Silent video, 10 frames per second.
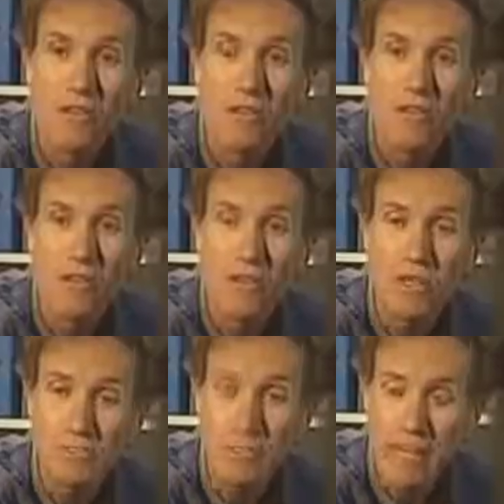We will
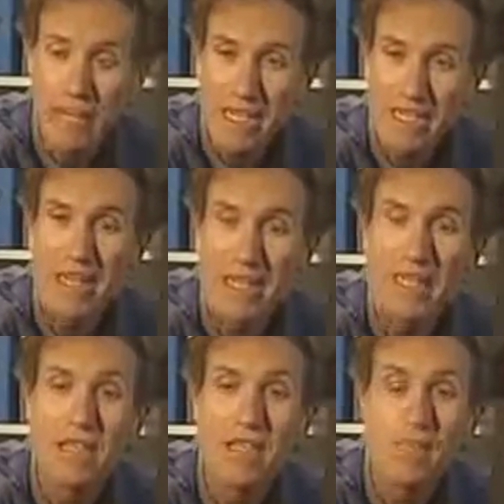go back
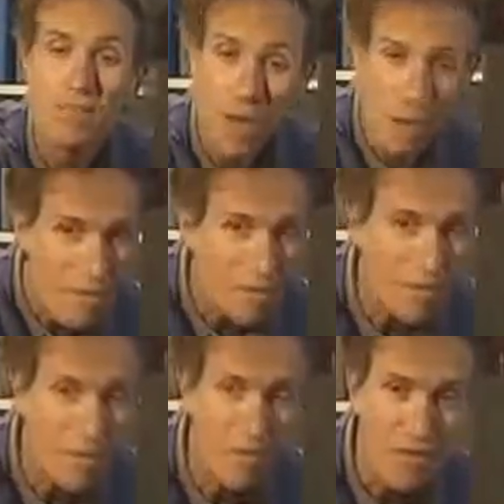1
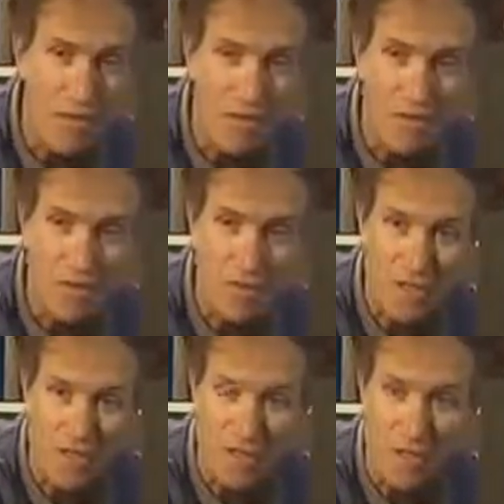month before the
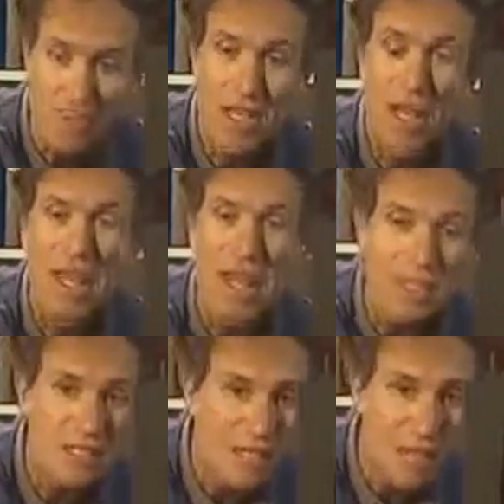vernal equinox
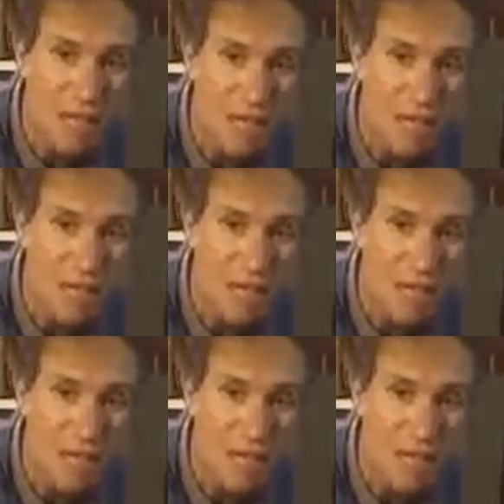and see what